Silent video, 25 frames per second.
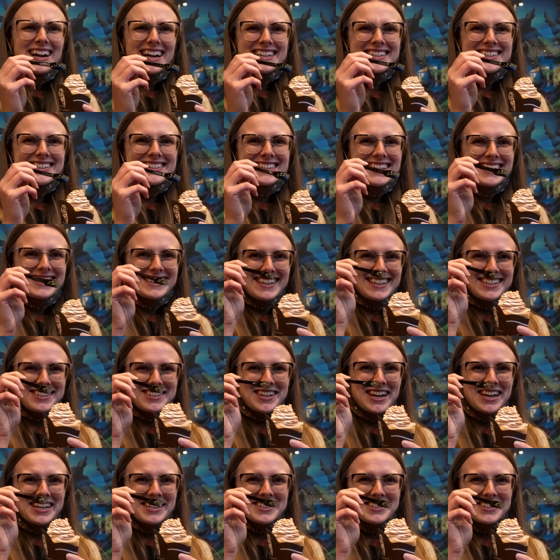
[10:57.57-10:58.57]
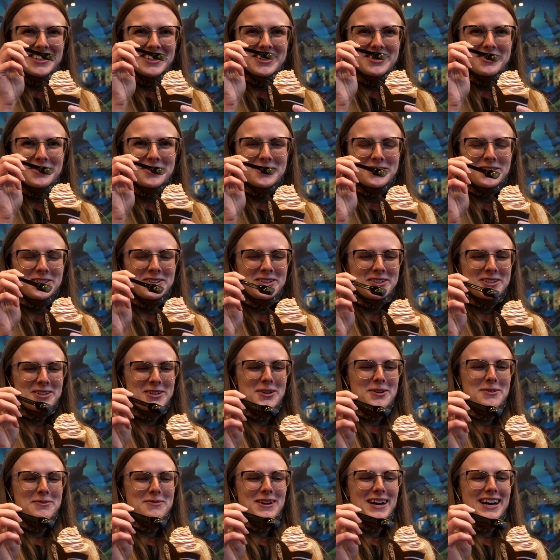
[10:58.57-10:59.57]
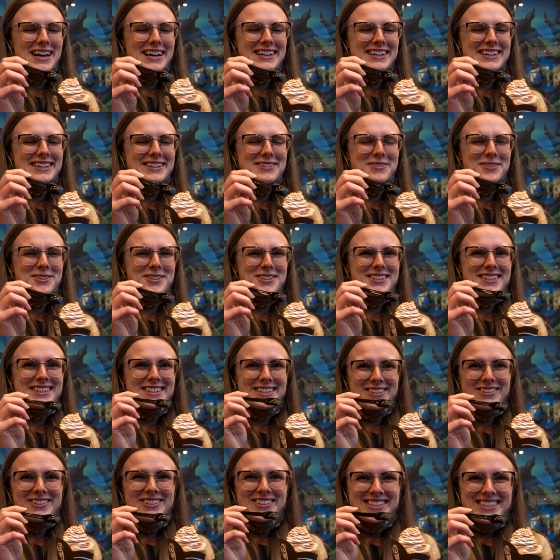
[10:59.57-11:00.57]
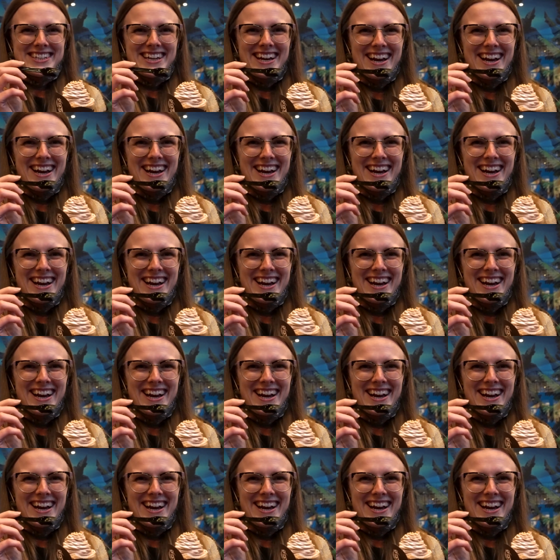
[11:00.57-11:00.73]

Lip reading: I just ate that chestnut that was on the top and it was